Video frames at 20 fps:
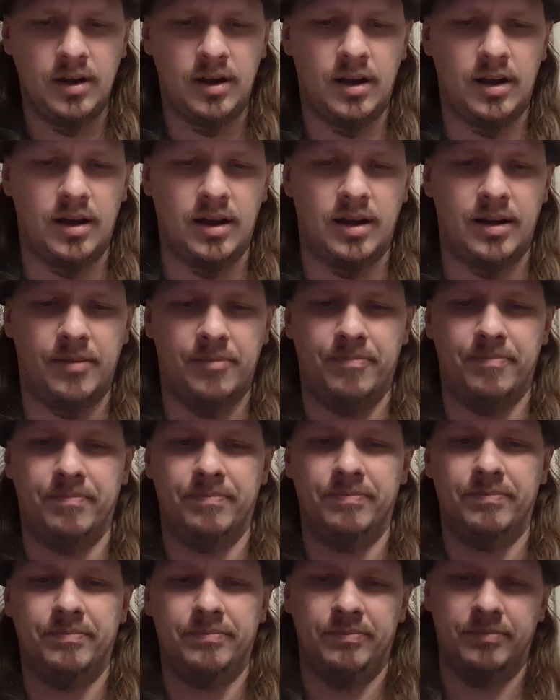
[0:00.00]
I'm
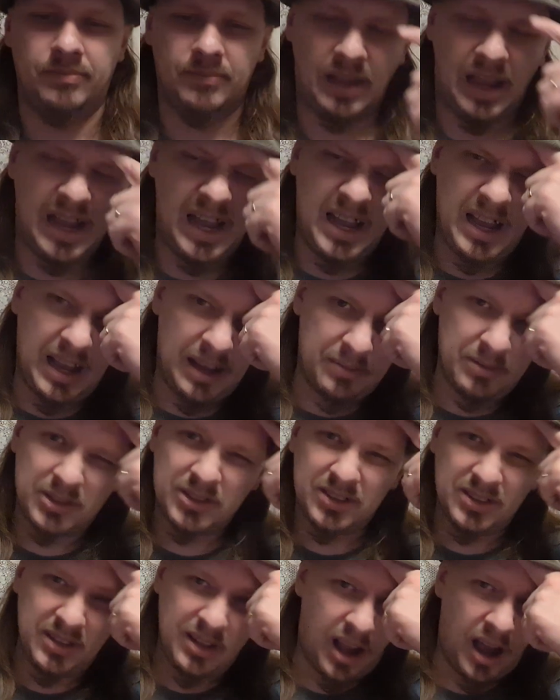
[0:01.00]

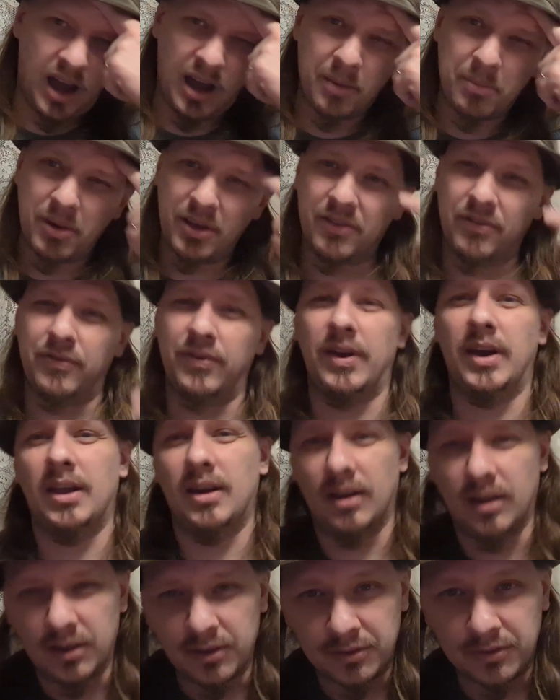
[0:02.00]
just not a big fan
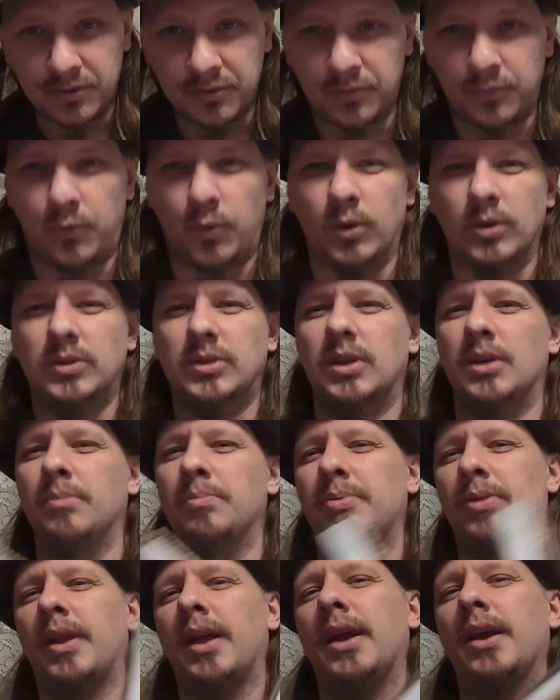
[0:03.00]
of forcing
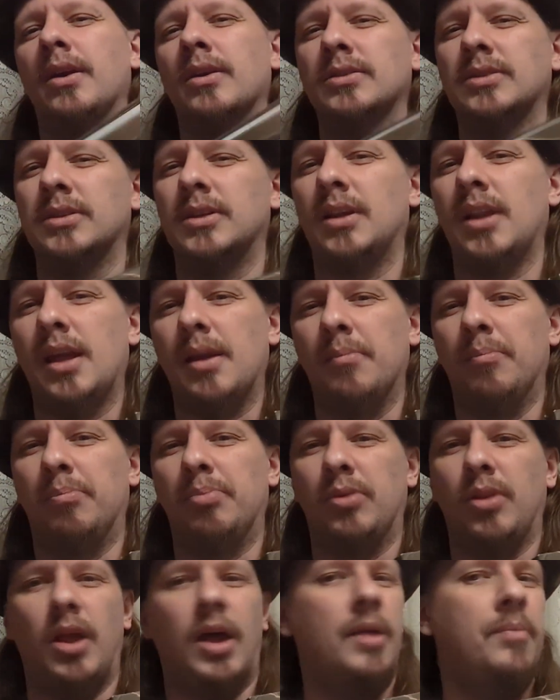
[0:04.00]
players into like
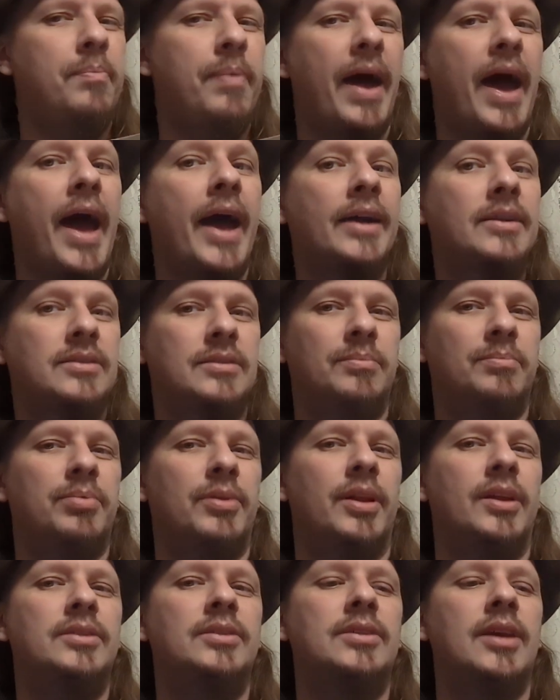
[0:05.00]
blood packs and
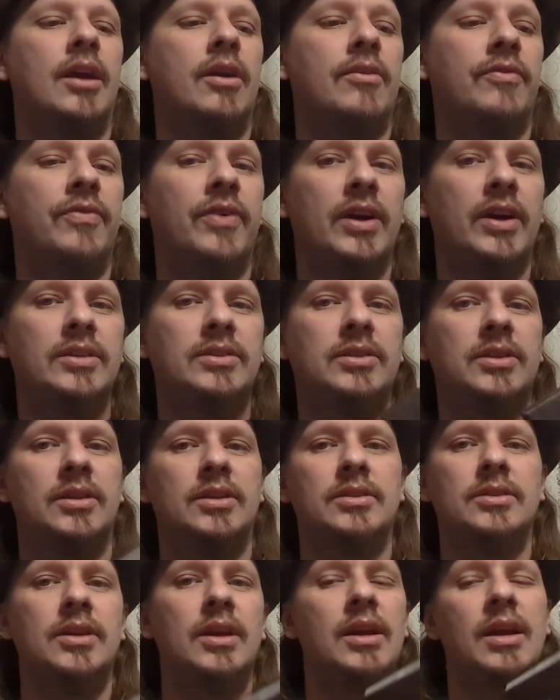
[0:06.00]
blood sacrifices.